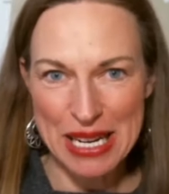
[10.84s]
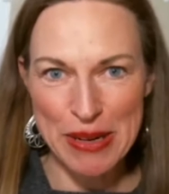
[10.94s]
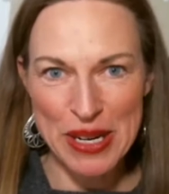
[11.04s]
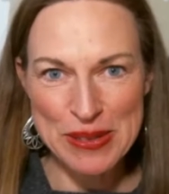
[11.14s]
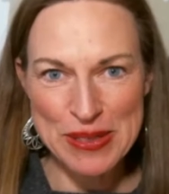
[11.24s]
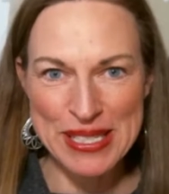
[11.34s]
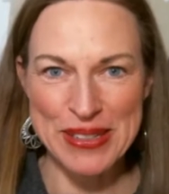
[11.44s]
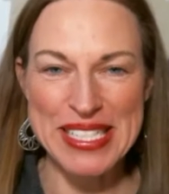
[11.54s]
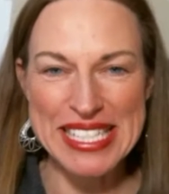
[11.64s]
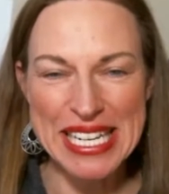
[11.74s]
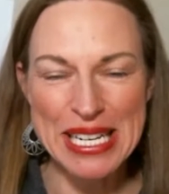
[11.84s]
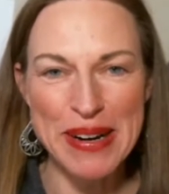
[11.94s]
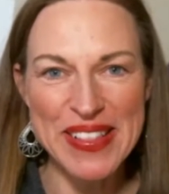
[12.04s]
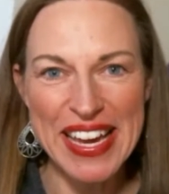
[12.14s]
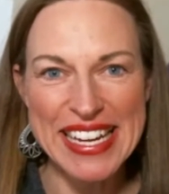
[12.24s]
I'm your host, Christina
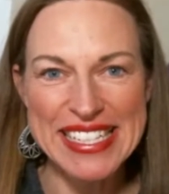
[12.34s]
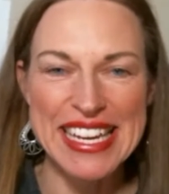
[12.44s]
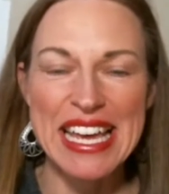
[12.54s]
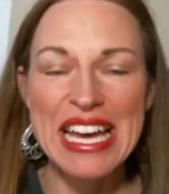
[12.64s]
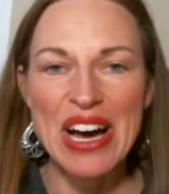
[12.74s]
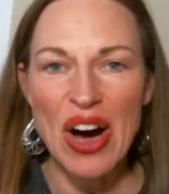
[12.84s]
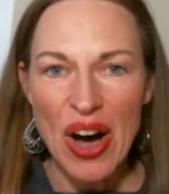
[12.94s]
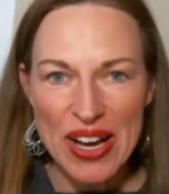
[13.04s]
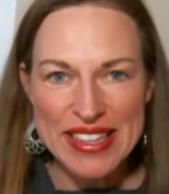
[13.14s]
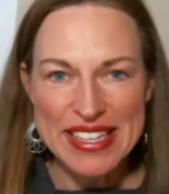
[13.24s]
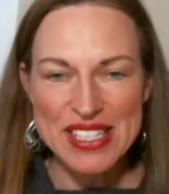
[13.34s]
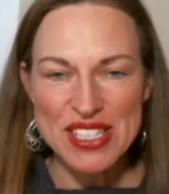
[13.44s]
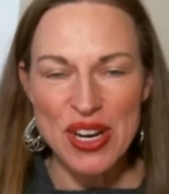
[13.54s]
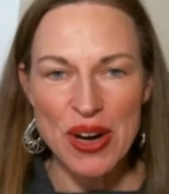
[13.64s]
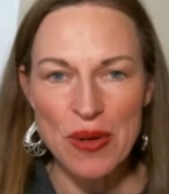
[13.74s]
Marlette. On this
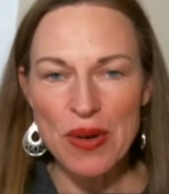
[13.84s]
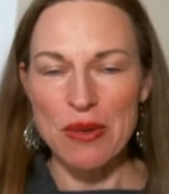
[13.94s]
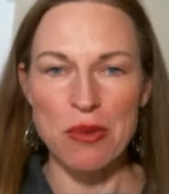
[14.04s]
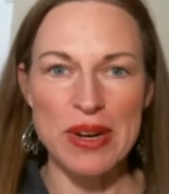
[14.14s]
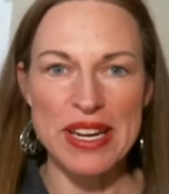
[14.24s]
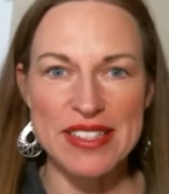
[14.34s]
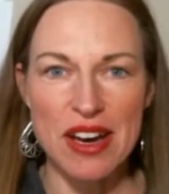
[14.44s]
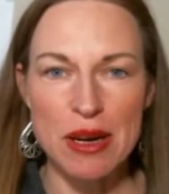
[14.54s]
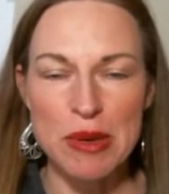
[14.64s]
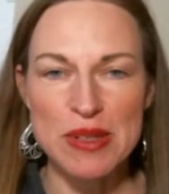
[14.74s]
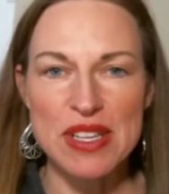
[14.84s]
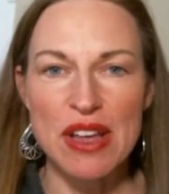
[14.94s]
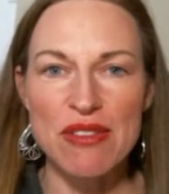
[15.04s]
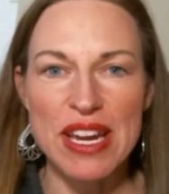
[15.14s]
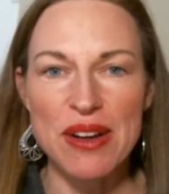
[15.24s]
show, we talk about
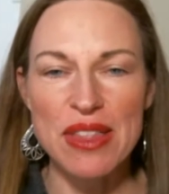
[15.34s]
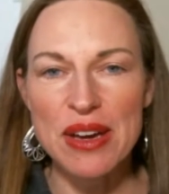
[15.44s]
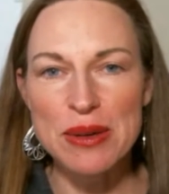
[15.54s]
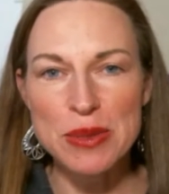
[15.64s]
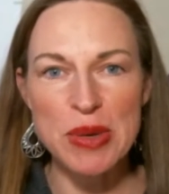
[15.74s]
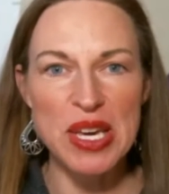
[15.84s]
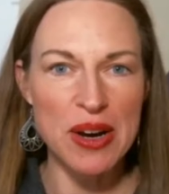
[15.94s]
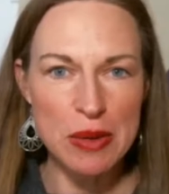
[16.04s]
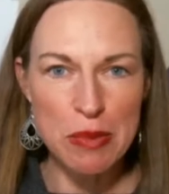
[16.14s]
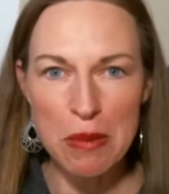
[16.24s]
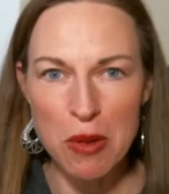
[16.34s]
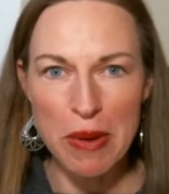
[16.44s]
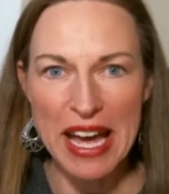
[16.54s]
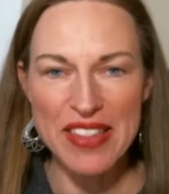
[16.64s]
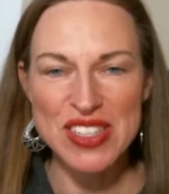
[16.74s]
self-care that goes beyond bubble
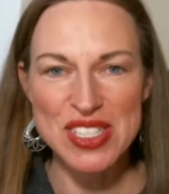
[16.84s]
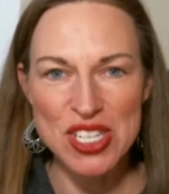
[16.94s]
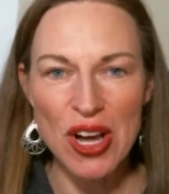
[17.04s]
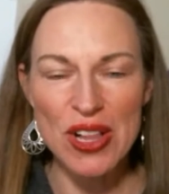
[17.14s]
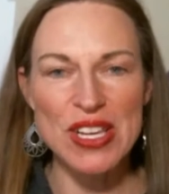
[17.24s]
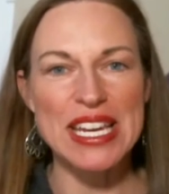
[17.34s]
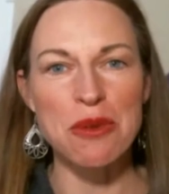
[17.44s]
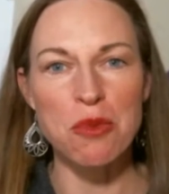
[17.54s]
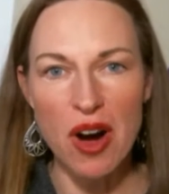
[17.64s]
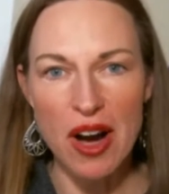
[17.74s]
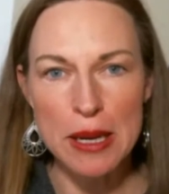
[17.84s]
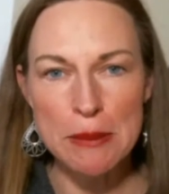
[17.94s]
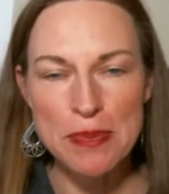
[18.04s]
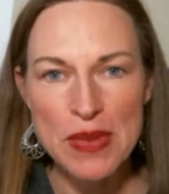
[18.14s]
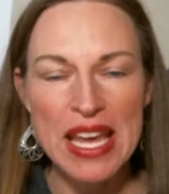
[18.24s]
baths, chocolate, and wine.
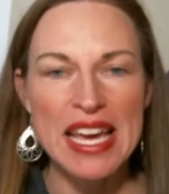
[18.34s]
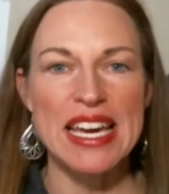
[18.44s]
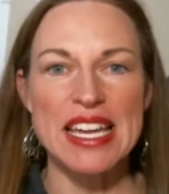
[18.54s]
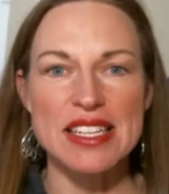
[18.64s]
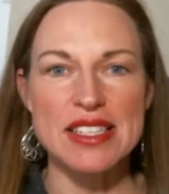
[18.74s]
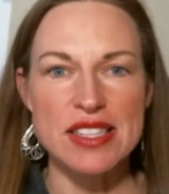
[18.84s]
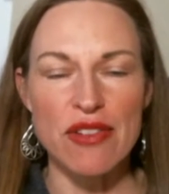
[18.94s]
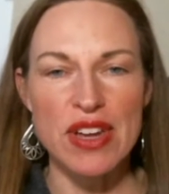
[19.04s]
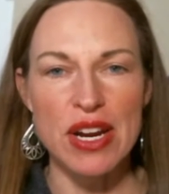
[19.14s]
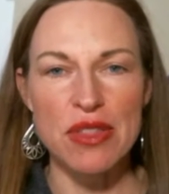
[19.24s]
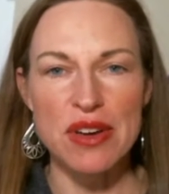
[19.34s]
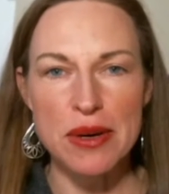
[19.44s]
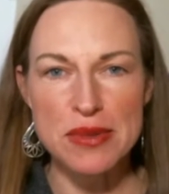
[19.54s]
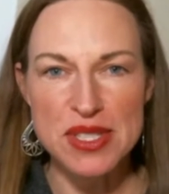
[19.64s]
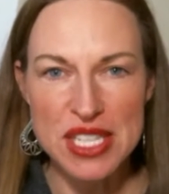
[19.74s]
It is self-care that
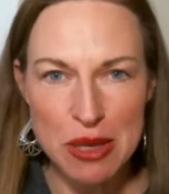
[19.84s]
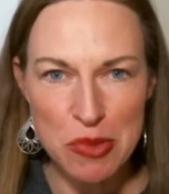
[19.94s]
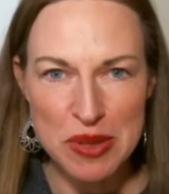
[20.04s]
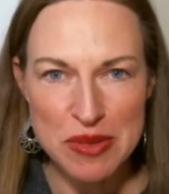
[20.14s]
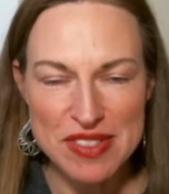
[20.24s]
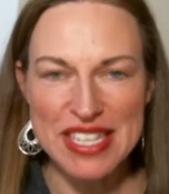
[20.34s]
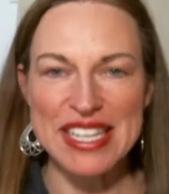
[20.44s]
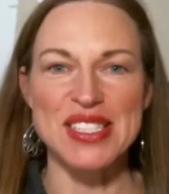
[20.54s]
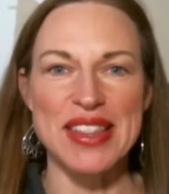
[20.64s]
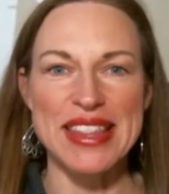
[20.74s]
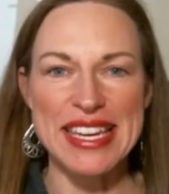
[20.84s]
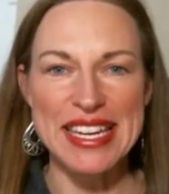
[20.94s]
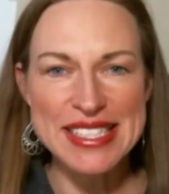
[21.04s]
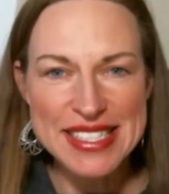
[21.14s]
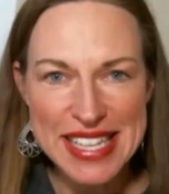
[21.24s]
goes deep. It's on the
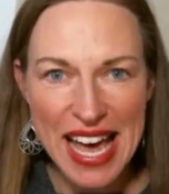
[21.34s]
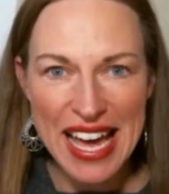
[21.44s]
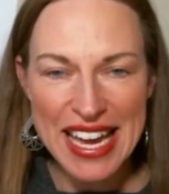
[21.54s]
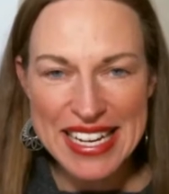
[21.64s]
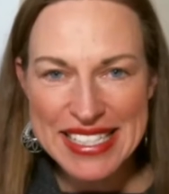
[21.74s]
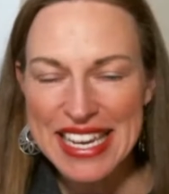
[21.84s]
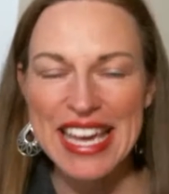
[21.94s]
inside.